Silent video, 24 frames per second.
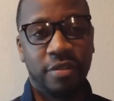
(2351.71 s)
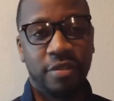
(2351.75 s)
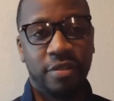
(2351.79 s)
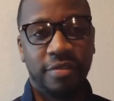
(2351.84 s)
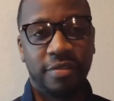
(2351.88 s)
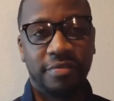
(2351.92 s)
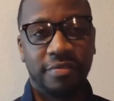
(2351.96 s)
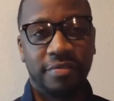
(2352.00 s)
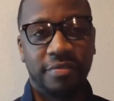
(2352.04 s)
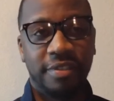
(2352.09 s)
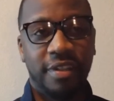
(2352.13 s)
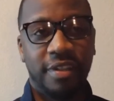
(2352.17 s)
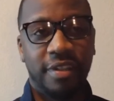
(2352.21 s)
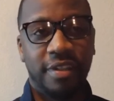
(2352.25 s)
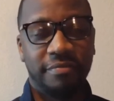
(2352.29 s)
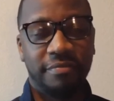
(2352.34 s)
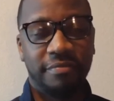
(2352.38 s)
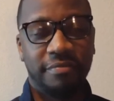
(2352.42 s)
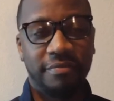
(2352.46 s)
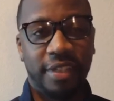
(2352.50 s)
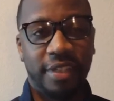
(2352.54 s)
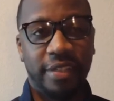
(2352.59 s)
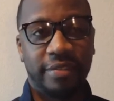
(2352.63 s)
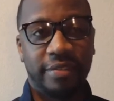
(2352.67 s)
You know, like
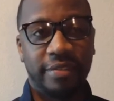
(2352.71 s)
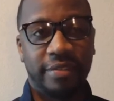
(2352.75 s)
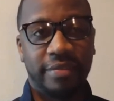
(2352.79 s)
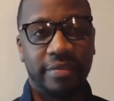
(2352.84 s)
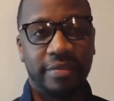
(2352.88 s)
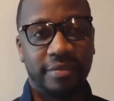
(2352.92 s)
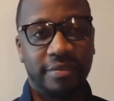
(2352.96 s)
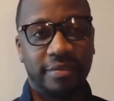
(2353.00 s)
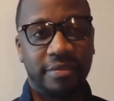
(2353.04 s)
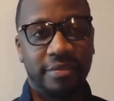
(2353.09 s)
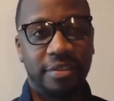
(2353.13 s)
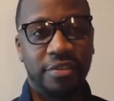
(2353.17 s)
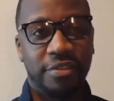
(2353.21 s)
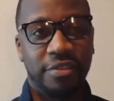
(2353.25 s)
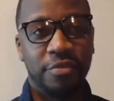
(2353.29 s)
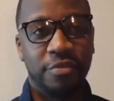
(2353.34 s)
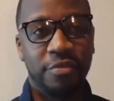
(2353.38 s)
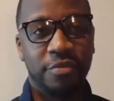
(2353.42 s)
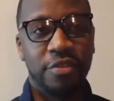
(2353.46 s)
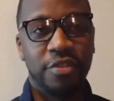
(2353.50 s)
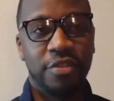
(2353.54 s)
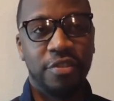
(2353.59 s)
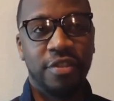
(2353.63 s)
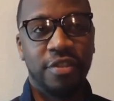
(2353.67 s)
as soon as you
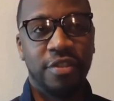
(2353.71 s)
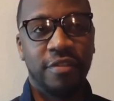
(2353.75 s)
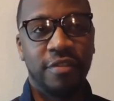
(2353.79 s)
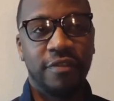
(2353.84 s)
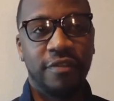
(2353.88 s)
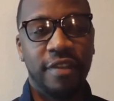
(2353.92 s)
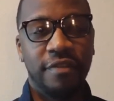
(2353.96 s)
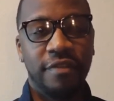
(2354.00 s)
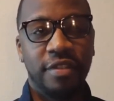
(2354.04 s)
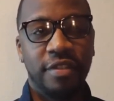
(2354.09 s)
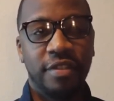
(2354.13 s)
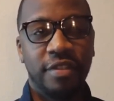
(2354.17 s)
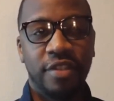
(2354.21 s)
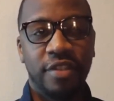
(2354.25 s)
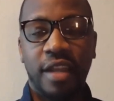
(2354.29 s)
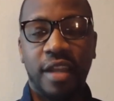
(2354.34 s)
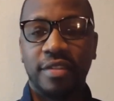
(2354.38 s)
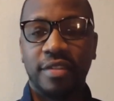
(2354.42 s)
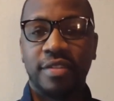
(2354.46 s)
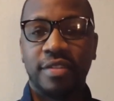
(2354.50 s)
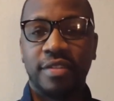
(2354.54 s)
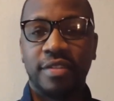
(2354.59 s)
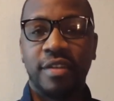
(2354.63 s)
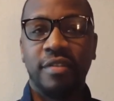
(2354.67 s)
turn fifty, shout out to
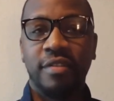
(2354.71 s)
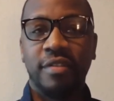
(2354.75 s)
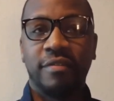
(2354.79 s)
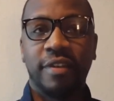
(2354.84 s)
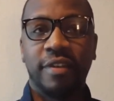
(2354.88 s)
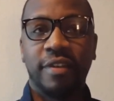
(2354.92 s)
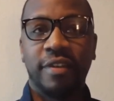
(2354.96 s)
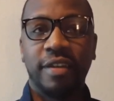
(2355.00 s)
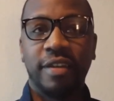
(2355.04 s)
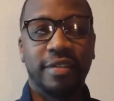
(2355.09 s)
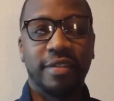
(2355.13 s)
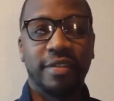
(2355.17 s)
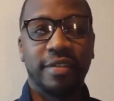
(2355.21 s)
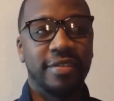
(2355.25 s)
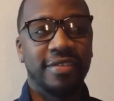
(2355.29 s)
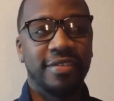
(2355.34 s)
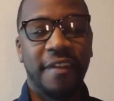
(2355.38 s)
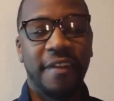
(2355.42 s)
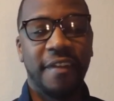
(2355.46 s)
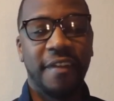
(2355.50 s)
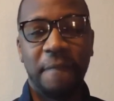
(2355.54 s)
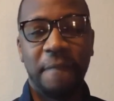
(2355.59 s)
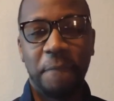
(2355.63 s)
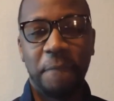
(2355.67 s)
Tony Franklin because
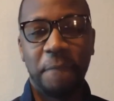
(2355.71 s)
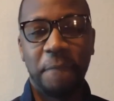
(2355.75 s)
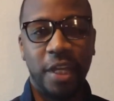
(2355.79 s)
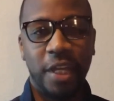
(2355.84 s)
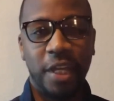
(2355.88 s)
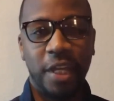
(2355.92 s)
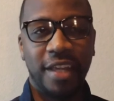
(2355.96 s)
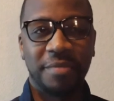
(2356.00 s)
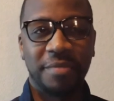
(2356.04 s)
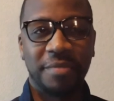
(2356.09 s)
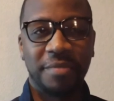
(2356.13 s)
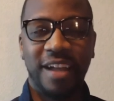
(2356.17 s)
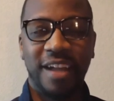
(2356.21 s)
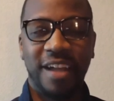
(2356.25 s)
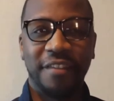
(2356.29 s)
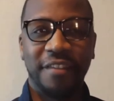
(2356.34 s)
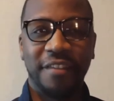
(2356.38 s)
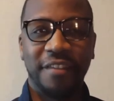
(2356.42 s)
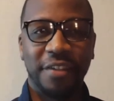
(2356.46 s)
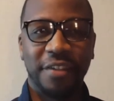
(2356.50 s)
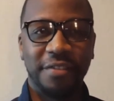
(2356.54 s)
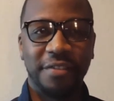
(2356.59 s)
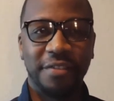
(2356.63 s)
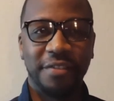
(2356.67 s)
we had some convos
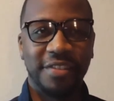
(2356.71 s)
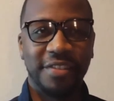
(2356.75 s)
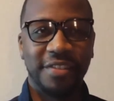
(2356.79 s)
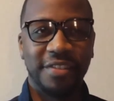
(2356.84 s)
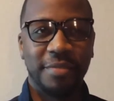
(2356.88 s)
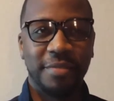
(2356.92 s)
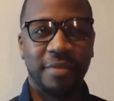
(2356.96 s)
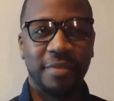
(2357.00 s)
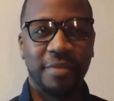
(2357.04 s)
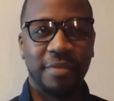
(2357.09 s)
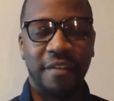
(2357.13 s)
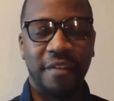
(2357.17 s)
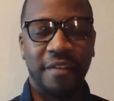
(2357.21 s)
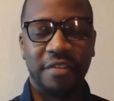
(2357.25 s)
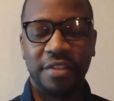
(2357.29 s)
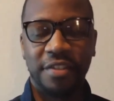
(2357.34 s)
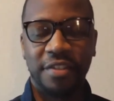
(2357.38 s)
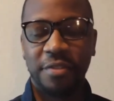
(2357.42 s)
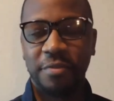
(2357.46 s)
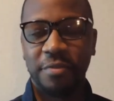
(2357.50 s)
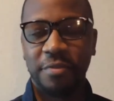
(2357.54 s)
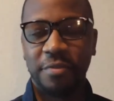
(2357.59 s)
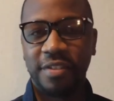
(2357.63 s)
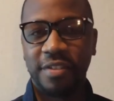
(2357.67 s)
and some lives too,
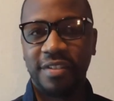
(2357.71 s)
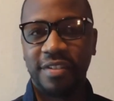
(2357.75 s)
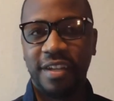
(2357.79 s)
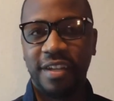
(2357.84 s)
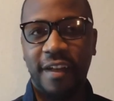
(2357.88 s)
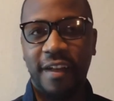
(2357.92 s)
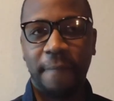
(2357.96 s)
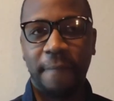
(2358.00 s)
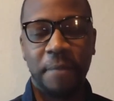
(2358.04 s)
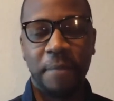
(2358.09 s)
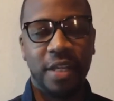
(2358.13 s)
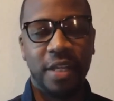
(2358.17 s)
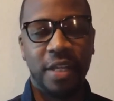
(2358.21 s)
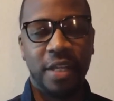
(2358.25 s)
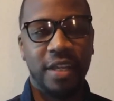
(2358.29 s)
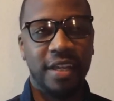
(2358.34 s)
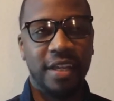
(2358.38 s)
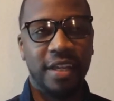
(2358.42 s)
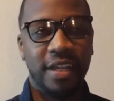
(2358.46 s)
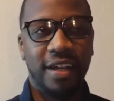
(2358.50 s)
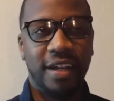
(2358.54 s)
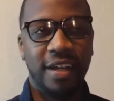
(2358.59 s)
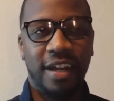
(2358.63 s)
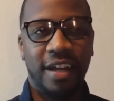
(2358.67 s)
and uh,
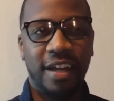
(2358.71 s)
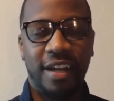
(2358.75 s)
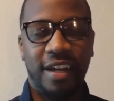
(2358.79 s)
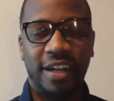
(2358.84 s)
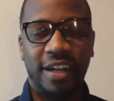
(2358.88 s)
uh,